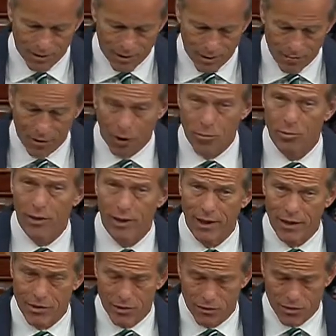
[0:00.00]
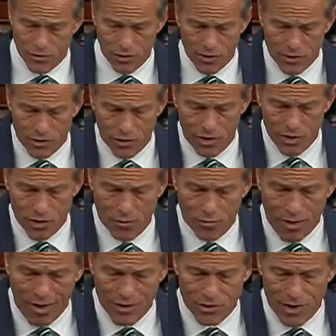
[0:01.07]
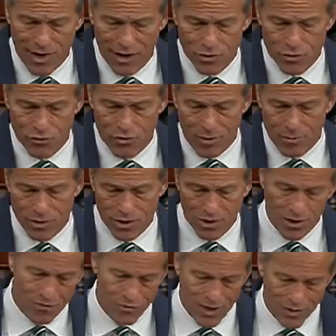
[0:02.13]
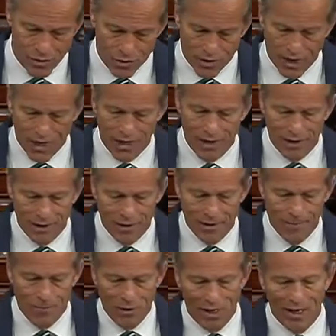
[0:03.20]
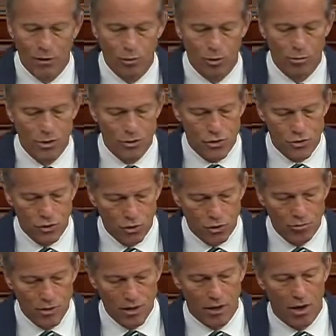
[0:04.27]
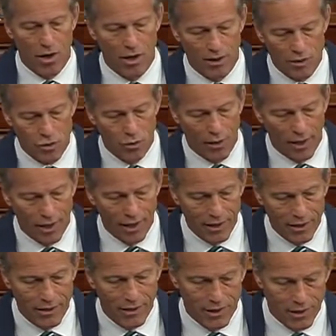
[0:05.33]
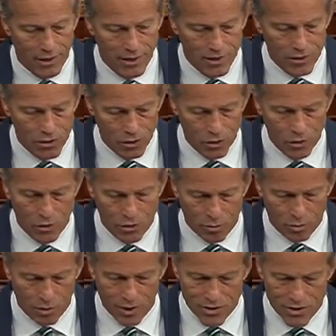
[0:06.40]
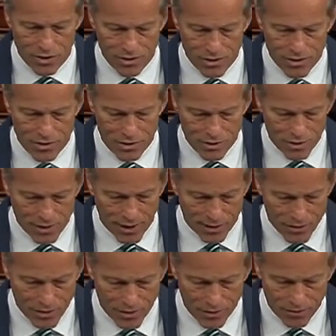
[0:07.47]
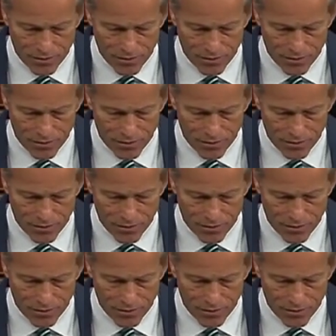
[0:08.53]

I'm very pleased that this legislation passed the House of Representatives yesterday, and it will be soon be on its way to the President's desk.